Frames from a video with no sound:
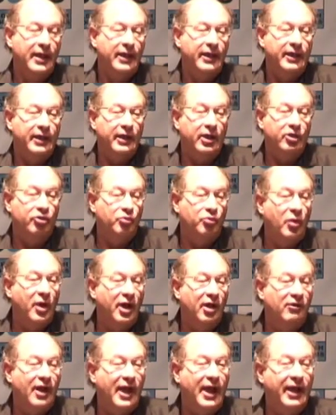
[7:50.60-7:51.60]
as
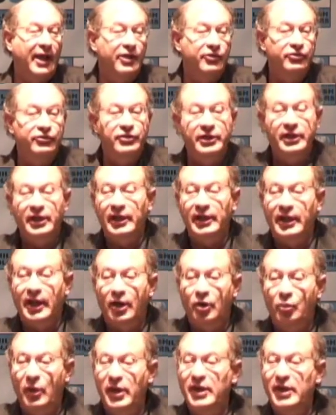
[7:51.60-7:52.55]
well as the